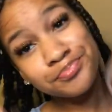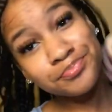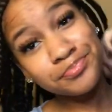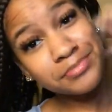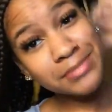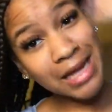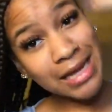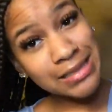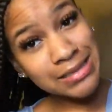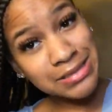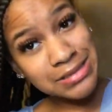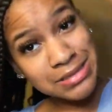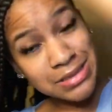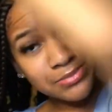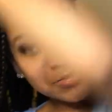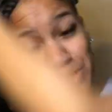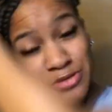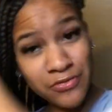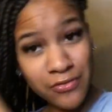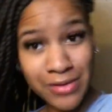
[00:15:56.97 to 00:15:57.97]
Thank you so
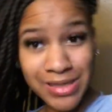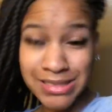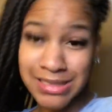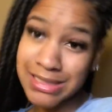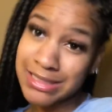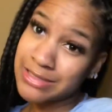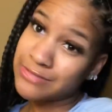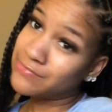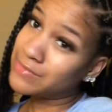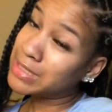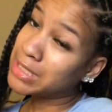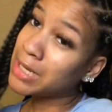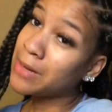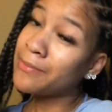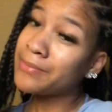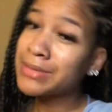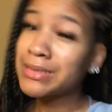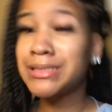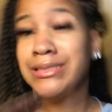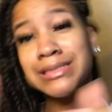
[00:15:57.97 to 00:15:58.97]
much for watching this video.
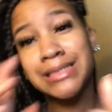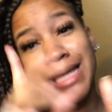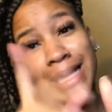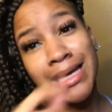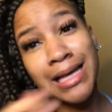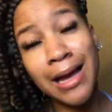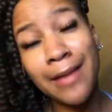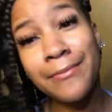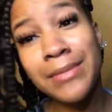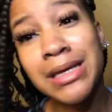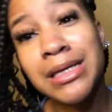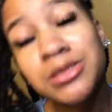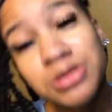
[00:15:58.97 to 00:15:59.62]
Please like, comment, and